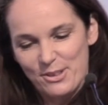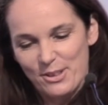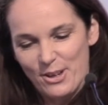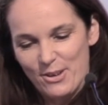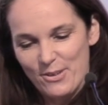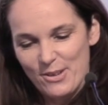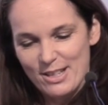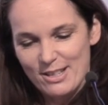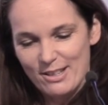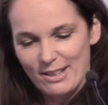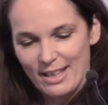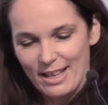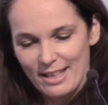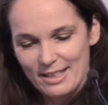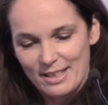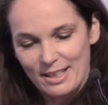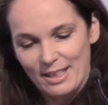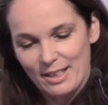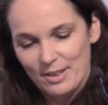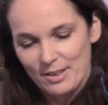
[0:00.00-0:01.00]
go into
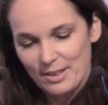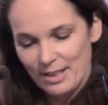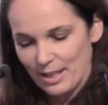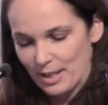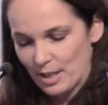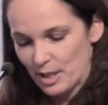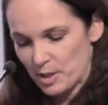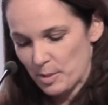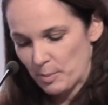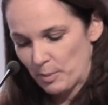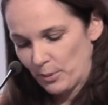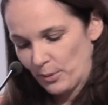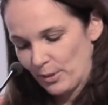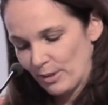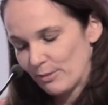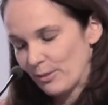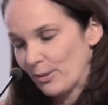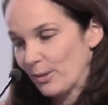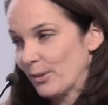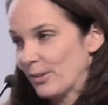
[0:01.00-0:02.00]
that and explore
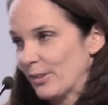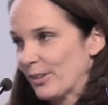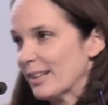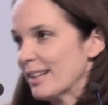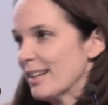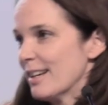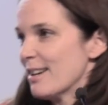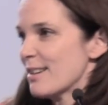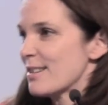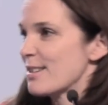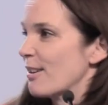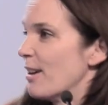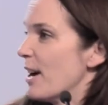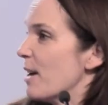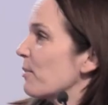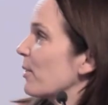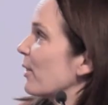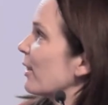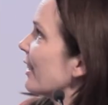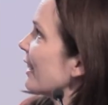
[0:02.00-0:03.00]
it further. So
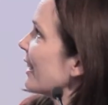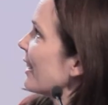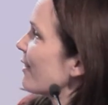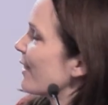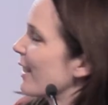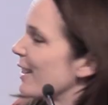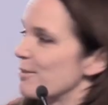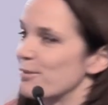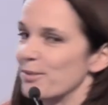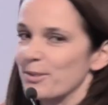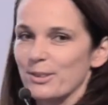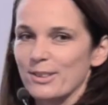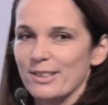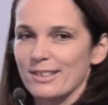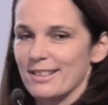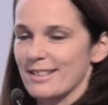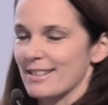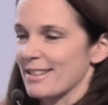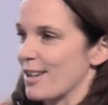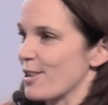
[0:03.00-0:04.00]
I'm going to leave that for the
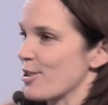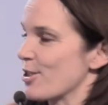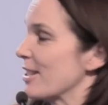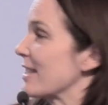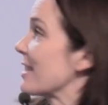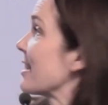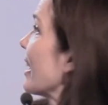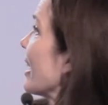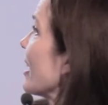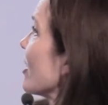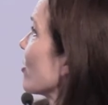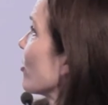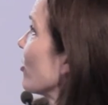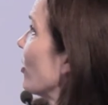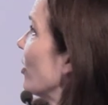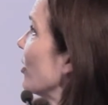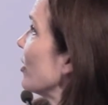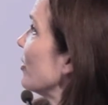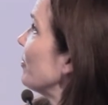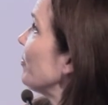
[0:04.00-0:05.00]
discussions later
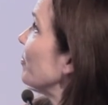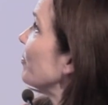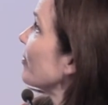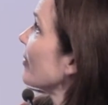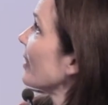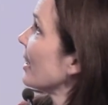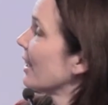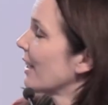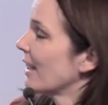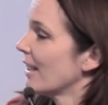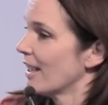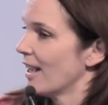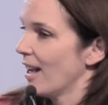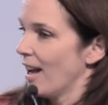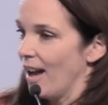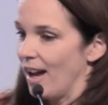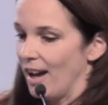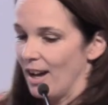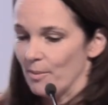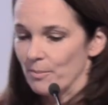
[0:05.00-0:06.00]

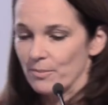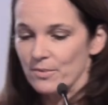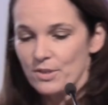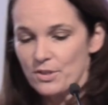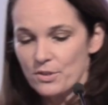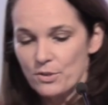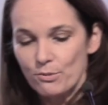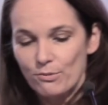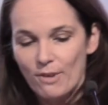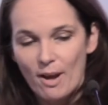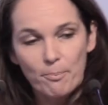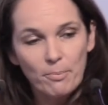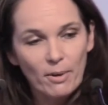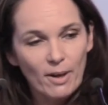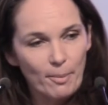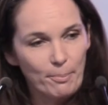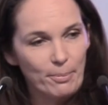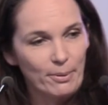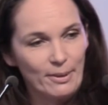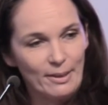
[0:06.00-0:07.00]
on. To wrap
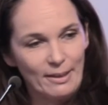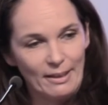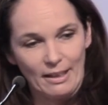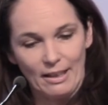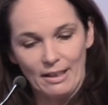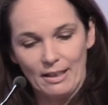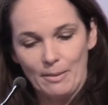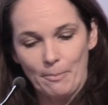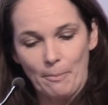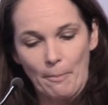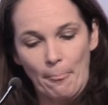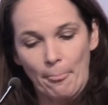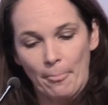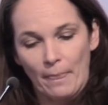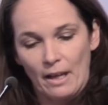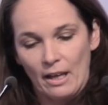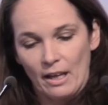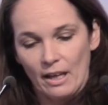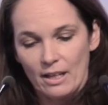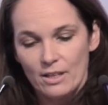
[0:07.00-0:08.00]
up,
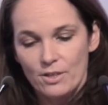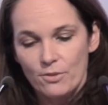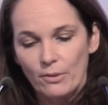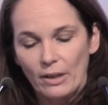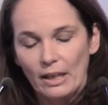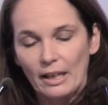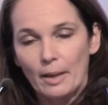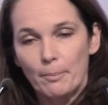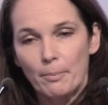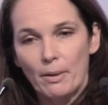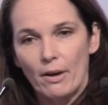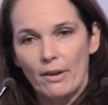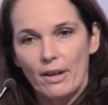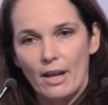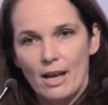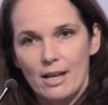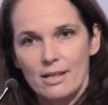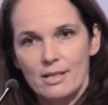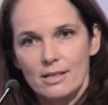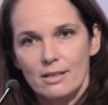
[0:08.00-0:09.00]
it's really about
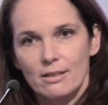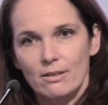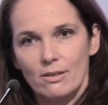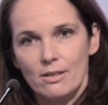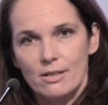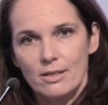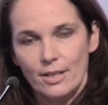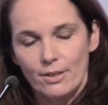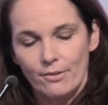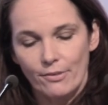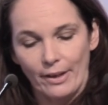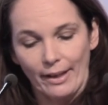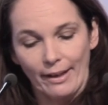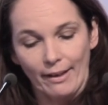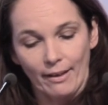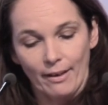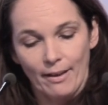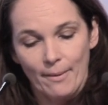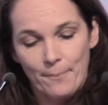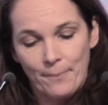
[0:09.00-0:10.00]
us
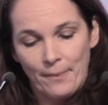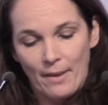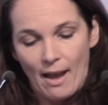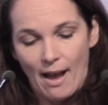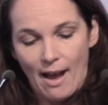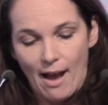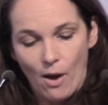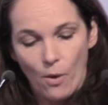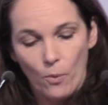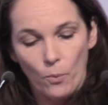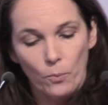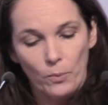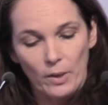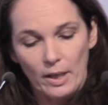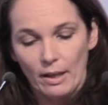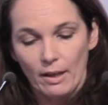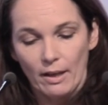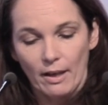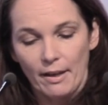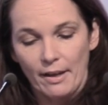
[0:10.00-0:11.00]
considering how
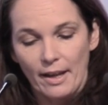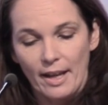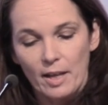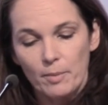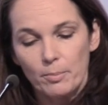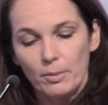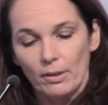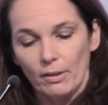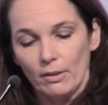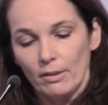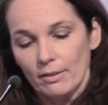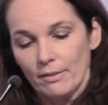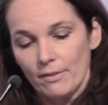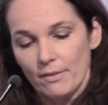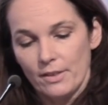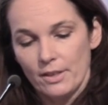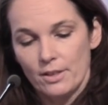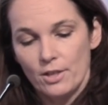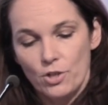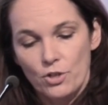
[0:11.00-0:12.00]
we enable
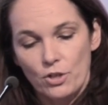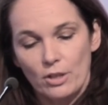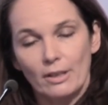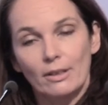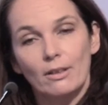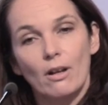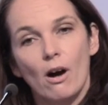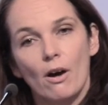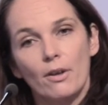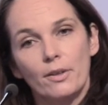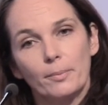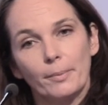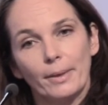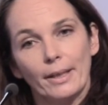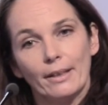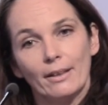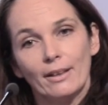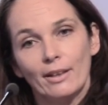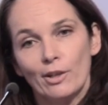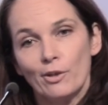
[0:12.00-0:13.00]
the digital
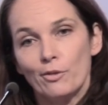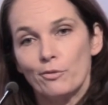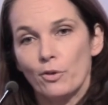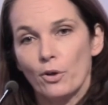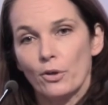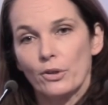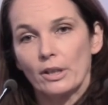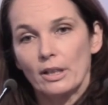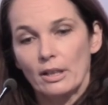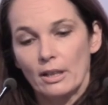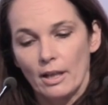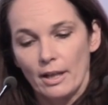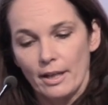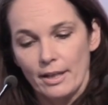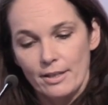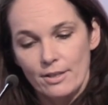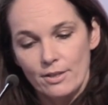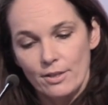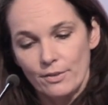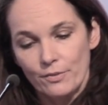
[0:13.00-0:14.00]
economy for the client